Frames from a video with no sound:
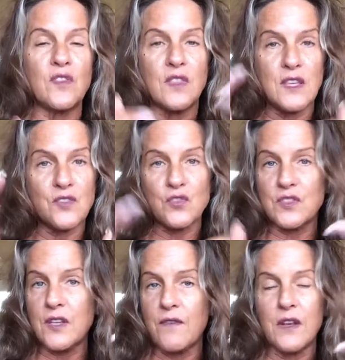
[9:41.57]
these are
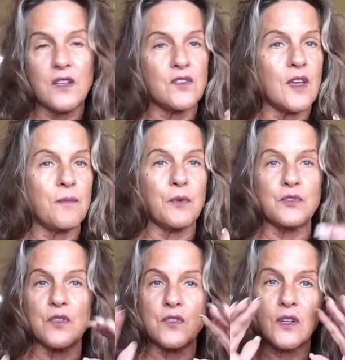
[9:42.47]
seven examples.
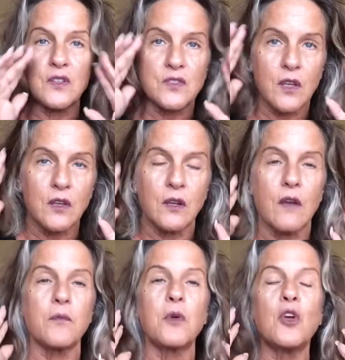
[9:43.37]
There's a gazillion
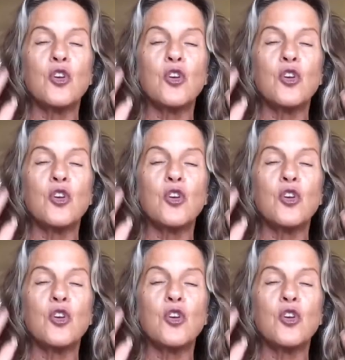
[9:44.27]
of them.